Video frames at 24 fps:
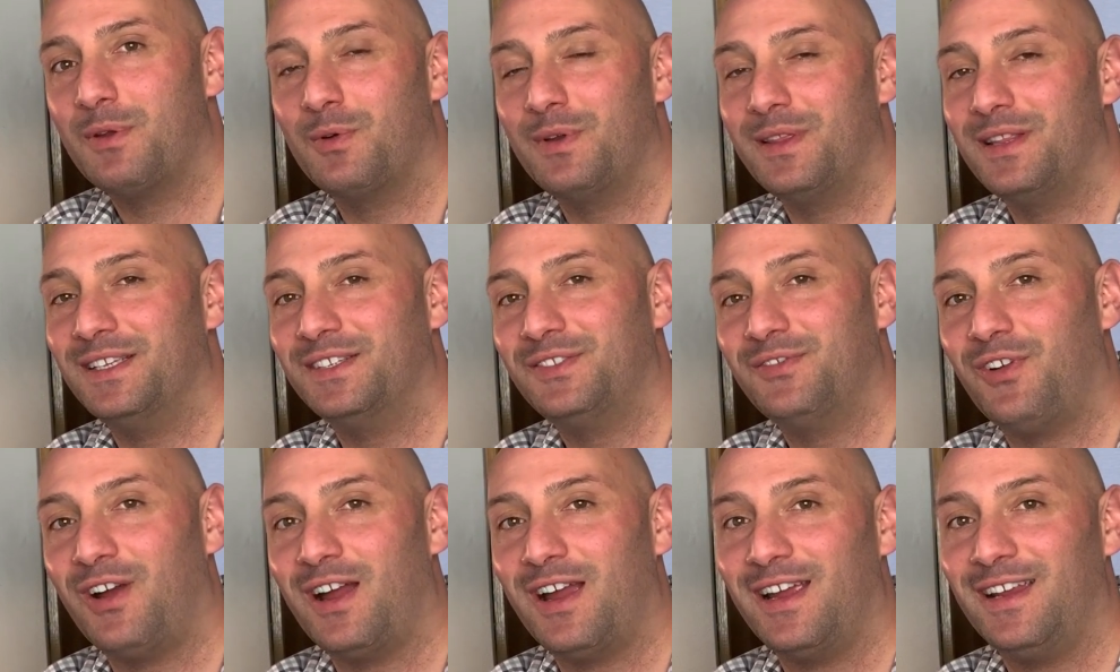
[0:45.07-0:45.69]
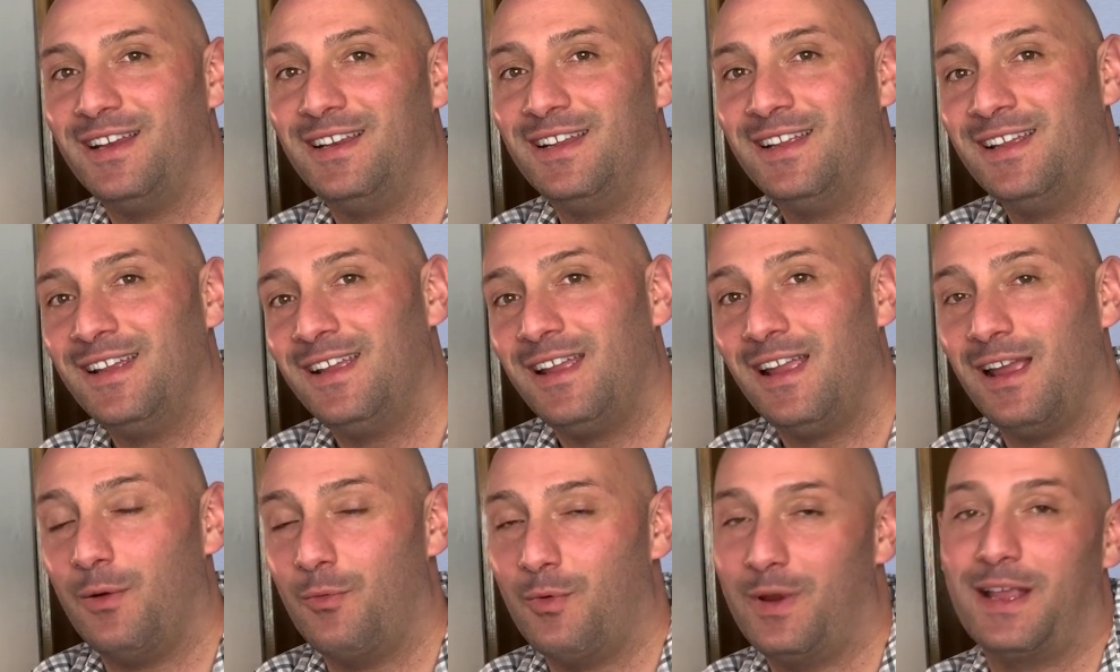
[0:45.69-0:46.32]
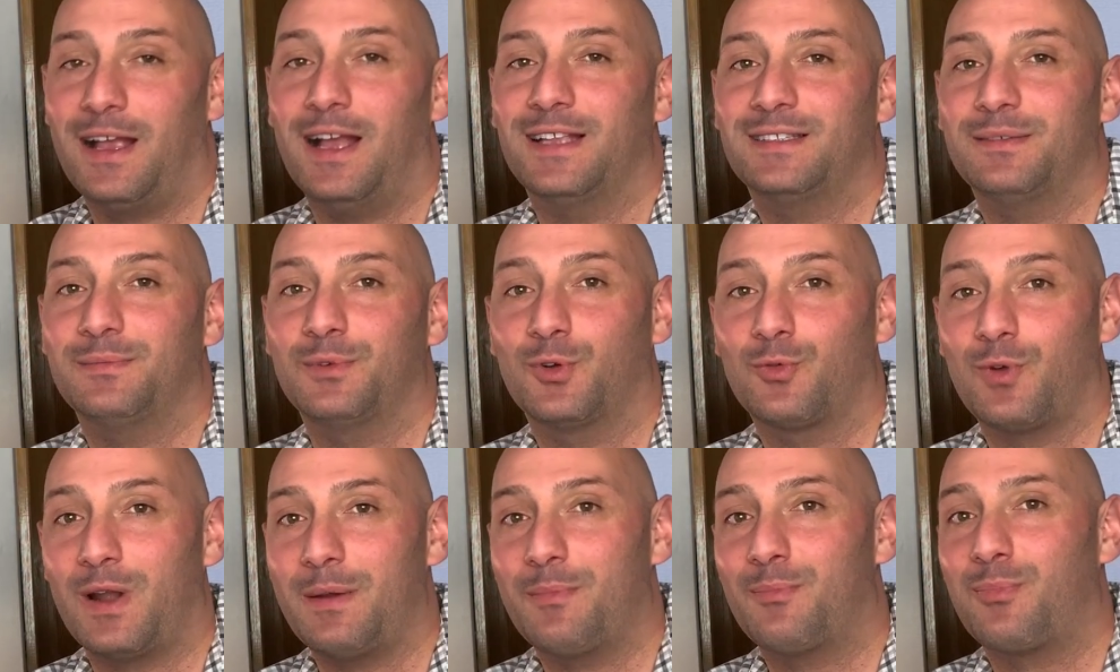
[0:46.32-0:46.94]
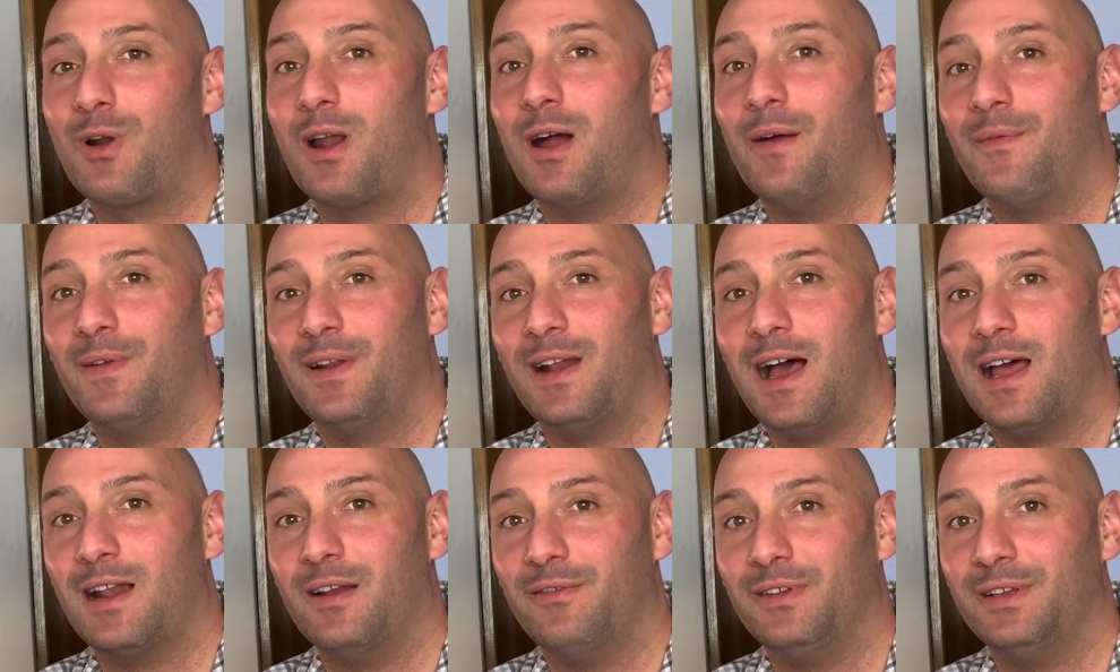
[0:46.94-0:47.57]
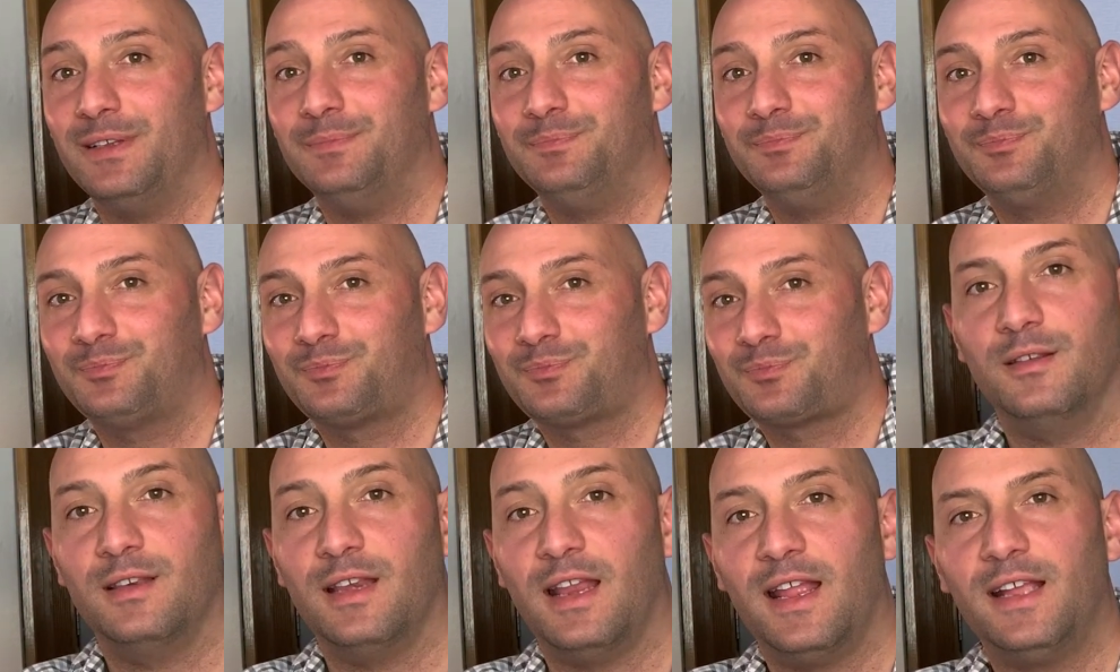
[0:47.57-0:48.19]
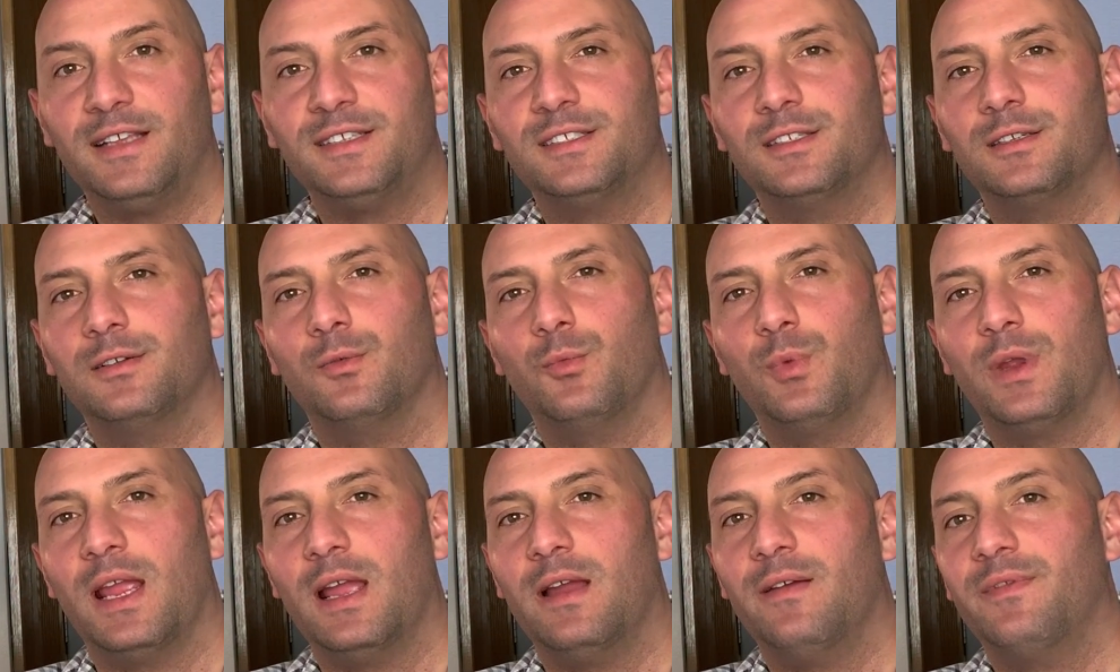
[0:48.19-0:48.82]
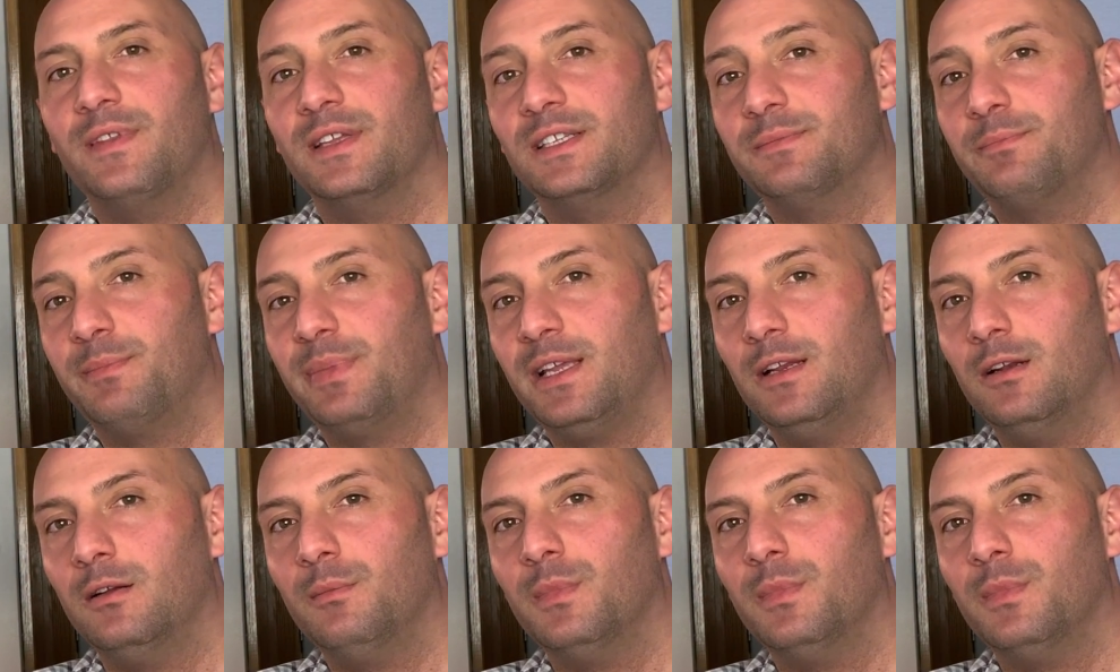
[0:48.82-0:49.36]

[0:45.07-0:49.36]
with this find, and we got some great profit out of it. Next, we have this Peter